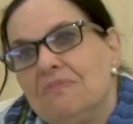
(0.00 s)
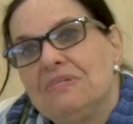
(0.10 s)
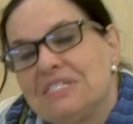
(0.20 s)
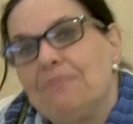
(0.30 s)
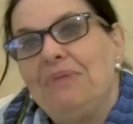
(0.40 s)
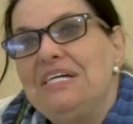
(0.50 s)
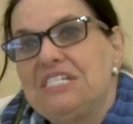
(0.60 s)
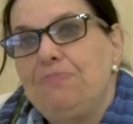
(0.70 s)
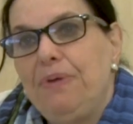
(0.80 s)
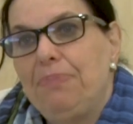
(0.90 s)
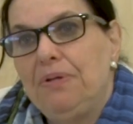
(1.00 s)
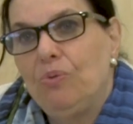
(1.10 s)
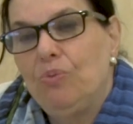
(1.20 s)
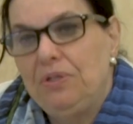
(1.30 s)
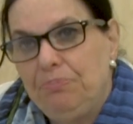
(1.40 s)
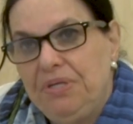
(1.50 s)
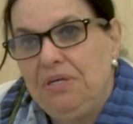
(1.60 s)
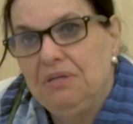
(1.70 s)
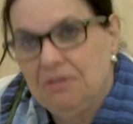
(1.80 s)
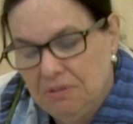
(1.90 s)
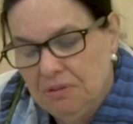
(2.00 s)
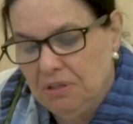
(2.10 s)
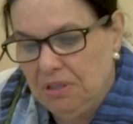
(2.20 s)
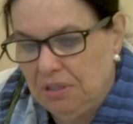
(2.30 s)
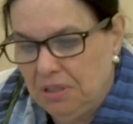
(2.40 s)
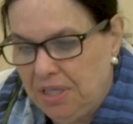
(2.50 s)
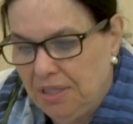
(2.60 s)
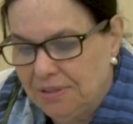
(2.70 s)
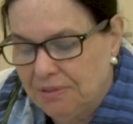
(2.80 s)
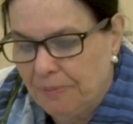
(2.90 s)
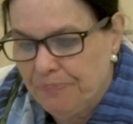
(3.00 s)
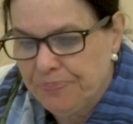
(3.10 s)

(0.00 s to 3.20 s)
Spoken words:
some less people will be killed.